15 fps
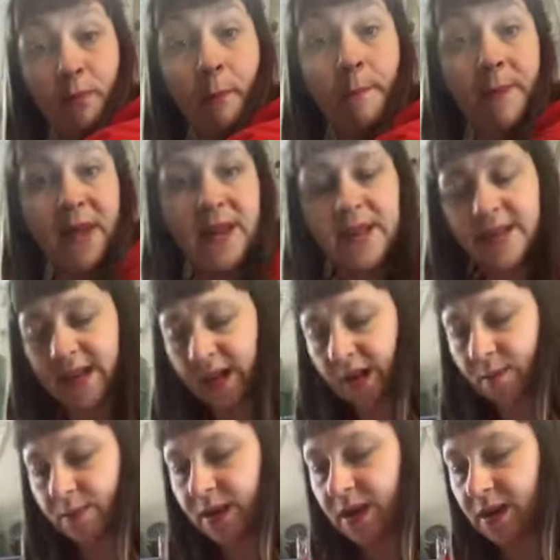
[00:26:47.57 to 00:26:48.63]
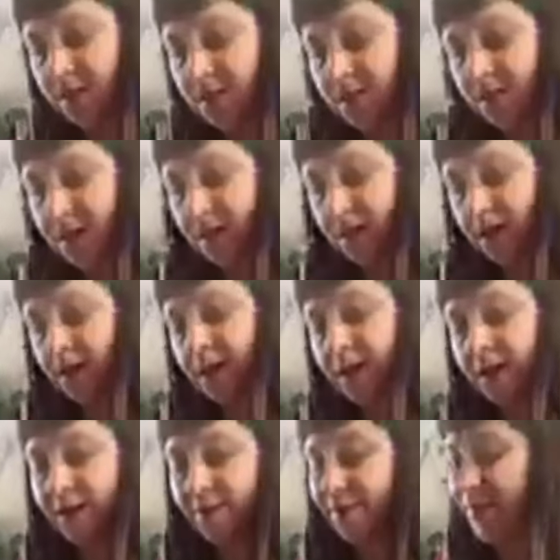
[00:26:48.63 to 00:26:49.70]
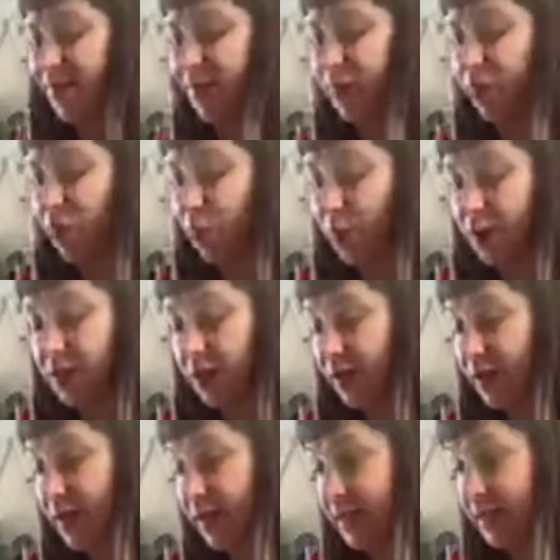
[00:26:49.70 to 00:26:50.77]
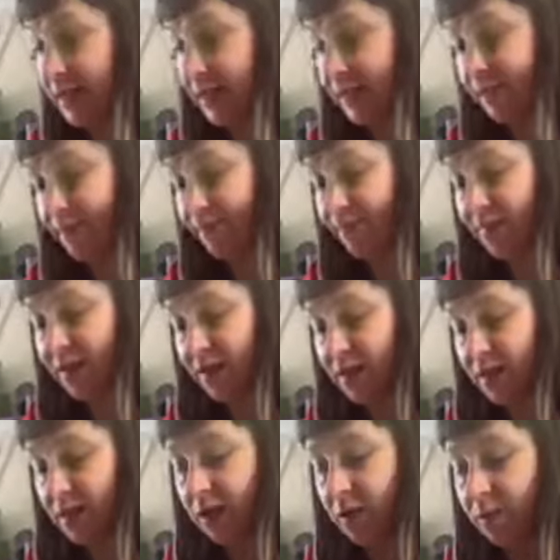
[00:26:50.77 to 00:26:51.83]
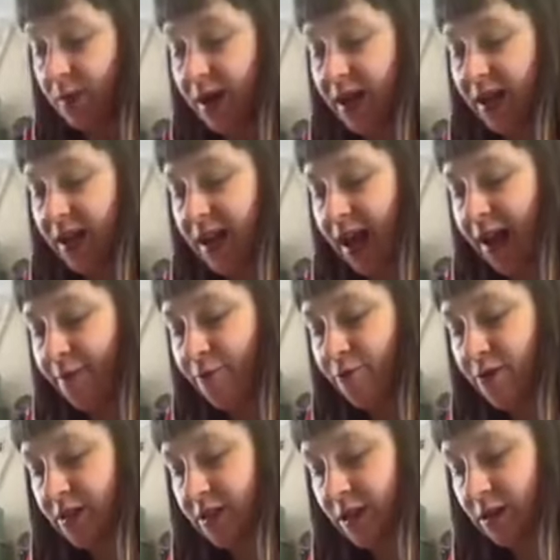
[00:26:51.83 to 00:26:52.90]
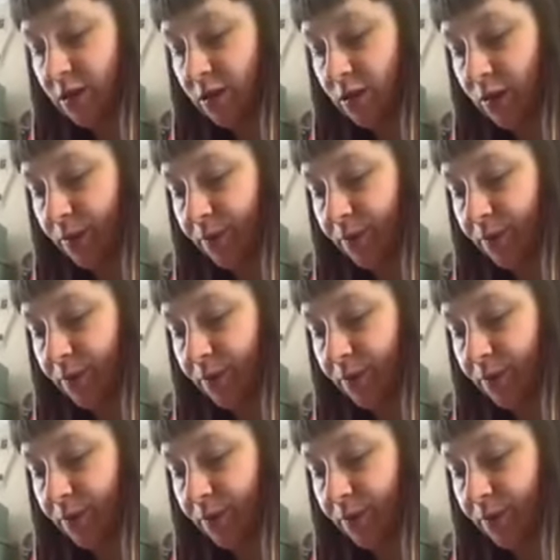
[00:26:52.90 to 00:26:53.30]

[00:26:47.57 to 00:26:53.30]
pin it down, it'd be easier, always a lot easier. So pin in every single